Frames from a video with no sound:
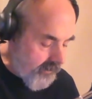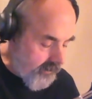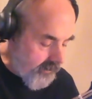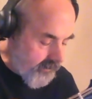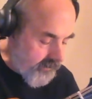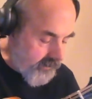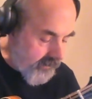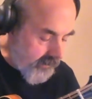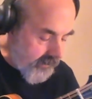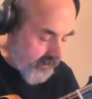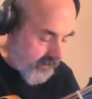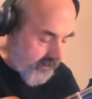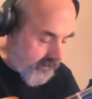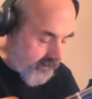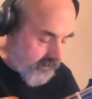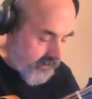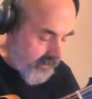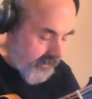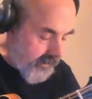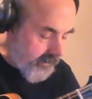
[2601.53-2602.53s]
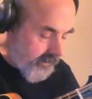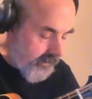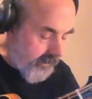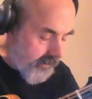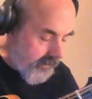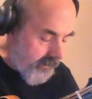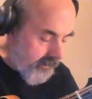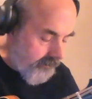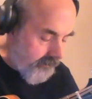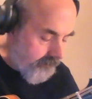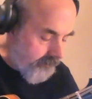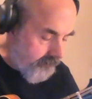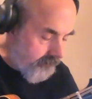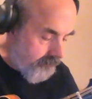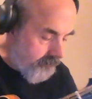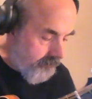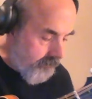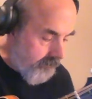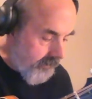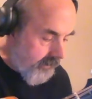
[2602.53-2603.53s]
there's a sheet in here
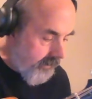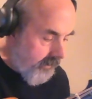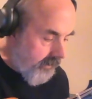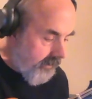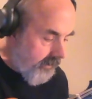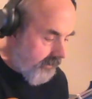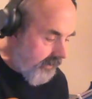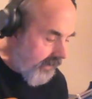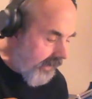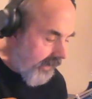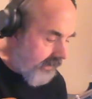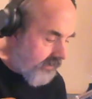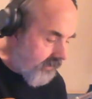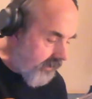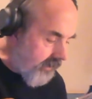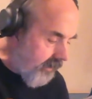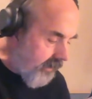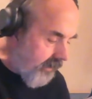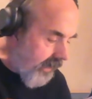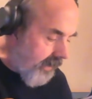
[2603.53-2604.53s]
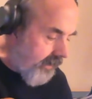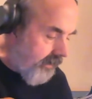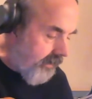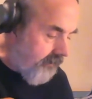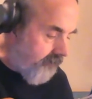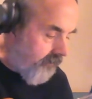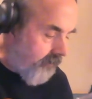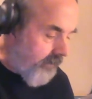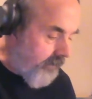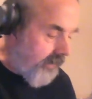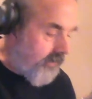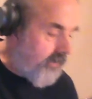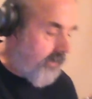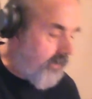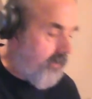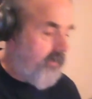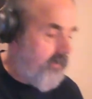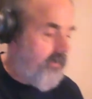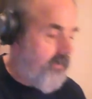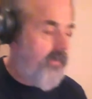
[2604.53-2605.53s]
that has a lot of information.